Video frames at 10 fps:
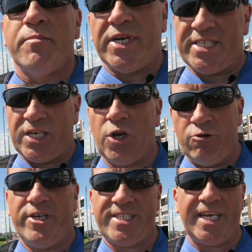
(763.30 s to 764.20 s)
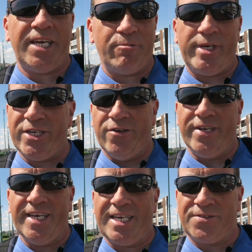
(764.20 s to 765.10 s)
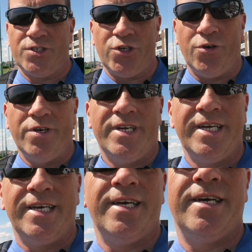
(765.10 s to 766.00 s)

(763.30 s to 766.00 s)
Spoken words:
But it's a glorious day to be doing it, that's for sure.